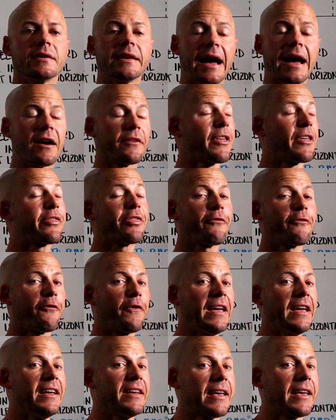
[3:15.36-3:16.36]
Now that the
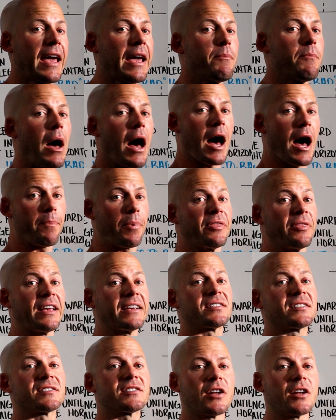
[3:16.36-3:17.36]
feet came up and
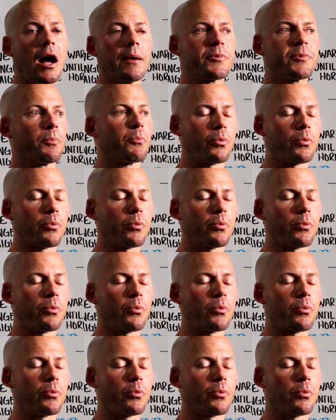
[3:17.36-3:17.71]
they stopped